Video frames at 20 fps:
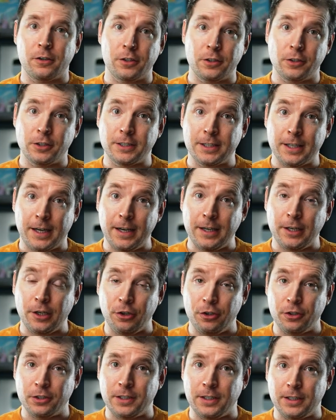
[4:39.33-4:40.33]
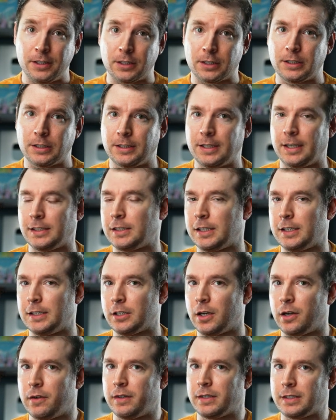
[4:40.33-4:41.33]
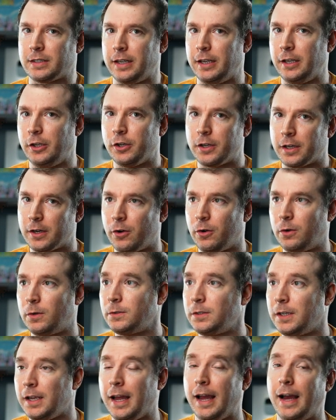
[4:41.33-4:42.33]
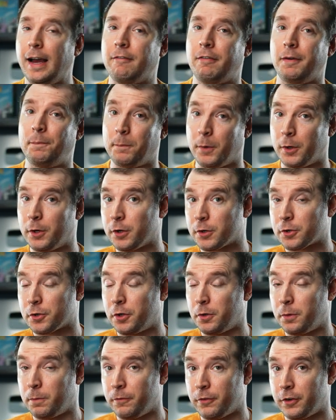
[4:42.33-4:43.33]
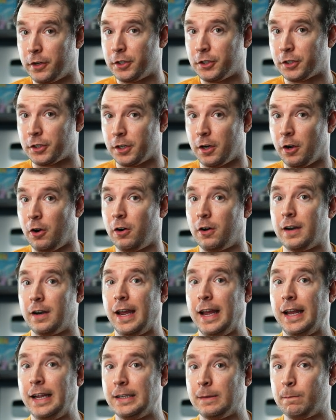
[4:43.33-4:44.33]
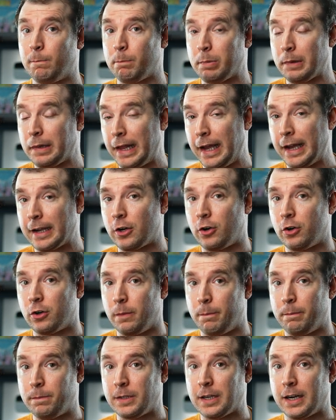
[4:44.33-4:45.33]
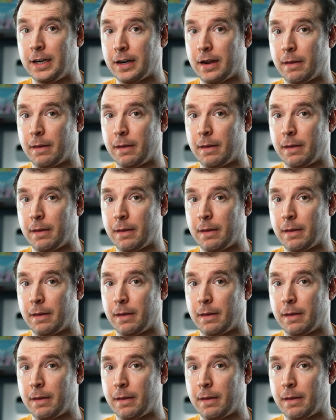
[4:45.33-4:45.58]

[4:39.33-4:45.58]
design usage, such as obviously you can only have a monochrome version on a black or dark